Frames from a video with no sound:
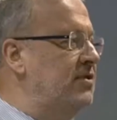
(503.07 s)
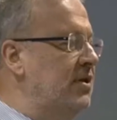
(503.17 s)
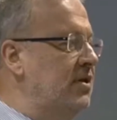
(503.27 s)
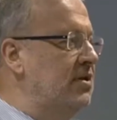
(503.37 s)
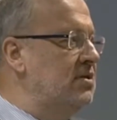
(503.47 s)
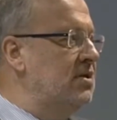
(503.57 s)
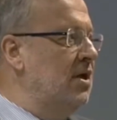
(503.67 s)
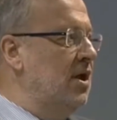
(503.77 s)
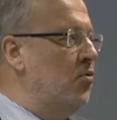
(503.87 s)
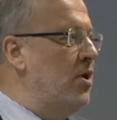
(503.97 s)
cities.
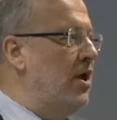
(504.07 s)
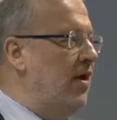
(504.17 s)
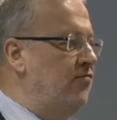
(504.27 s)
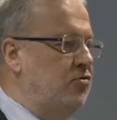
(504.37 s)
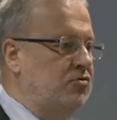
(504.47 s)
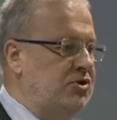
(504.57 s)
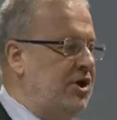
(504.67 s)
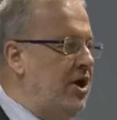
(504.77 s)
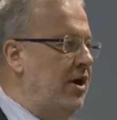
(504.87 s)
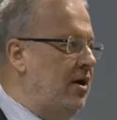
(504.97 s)
We have to
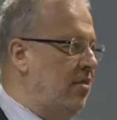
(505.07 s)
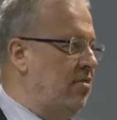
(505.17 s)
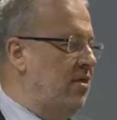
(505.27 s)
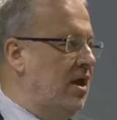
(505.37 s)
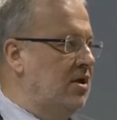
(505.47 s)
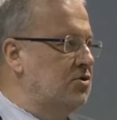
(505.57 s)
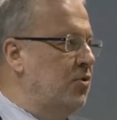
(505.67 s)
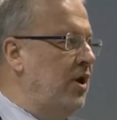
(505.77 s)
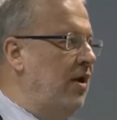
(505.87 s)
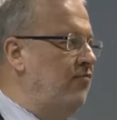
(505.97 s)
share things.
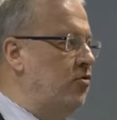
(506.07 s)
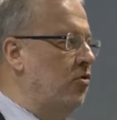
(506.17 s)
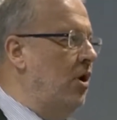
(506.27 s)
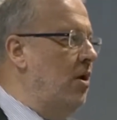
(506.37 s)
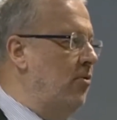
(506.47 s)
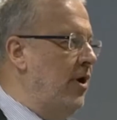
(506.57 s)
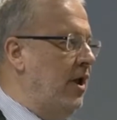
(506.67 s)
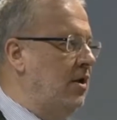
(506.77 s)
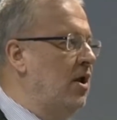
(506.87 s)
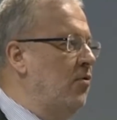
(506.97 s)
We have to
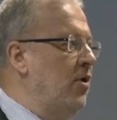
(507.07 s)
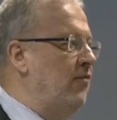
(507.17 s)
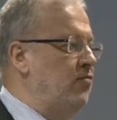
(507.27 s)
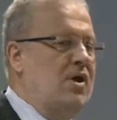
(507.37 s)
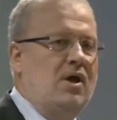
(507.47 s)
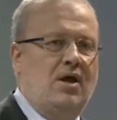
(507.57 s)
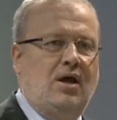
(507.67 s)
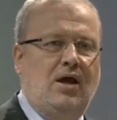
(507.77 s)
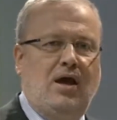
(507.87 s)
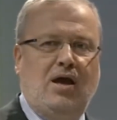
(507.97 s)
collaborate. We have.
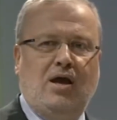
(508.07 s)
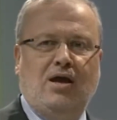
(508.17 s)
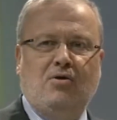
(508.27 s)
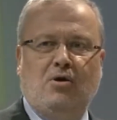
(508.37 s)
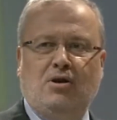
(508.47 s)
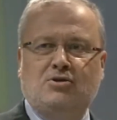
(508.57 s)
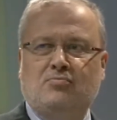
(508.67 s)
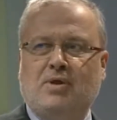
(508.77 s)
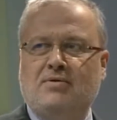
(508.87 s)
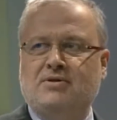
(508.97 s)

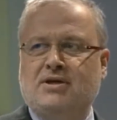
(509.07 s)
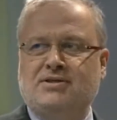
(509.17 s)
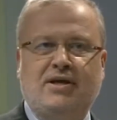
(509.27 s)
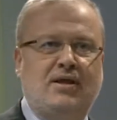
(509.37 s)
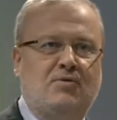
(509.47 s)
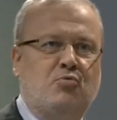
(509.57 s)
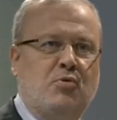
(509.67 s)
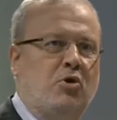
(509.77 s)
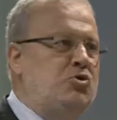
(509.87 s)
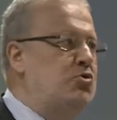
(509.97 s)
Sometimes I say that we
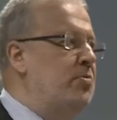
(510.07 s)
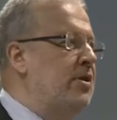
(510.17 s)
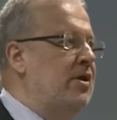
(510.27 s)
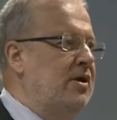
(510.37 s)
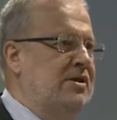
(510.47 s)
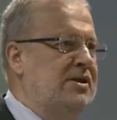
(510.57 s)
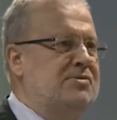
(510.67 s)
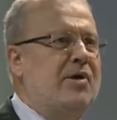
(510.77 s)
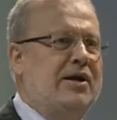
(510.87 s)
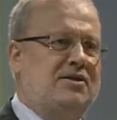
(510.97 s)
want to be the
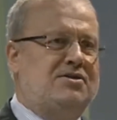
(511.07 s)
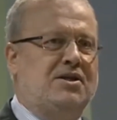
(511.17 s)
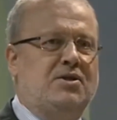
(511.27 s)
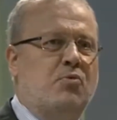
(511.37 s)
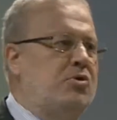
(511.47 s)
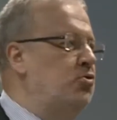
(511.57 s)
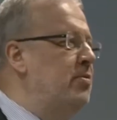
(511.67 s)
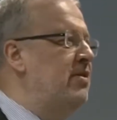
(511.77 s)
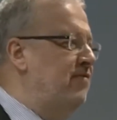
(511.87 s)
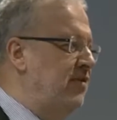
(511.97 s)
smartest city. We want to
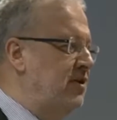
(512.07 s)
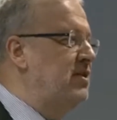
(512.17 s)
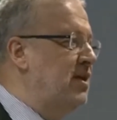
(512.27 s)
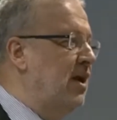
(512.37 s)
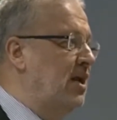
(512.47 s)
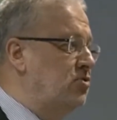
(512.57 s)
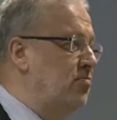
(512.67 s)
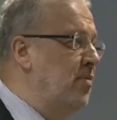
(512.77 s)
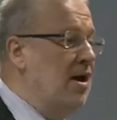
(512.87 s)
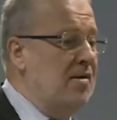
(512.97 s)
be the first in the
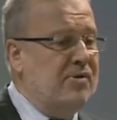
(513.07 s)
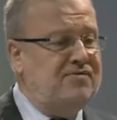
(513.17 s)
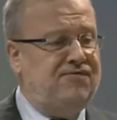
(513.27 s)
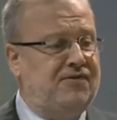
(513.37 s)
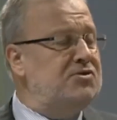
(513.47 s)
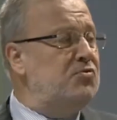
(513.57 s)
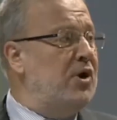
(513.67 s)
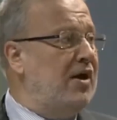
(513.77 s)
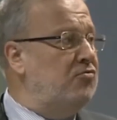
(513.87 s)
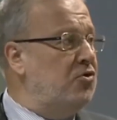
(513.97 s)
classroom. But first, we
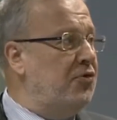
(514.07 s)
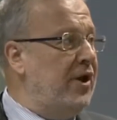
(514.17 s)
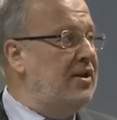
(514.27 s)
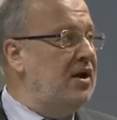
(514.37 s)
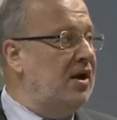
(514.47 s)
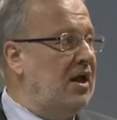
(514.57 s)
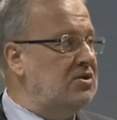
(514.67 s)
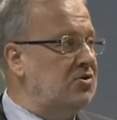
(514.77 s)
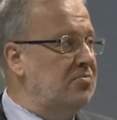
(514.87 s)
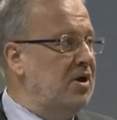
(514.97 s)
have to create the
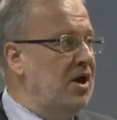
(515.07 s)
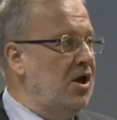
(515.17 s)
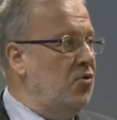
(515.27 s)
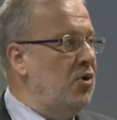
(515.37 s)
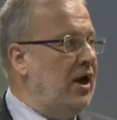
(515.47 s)
classroom. We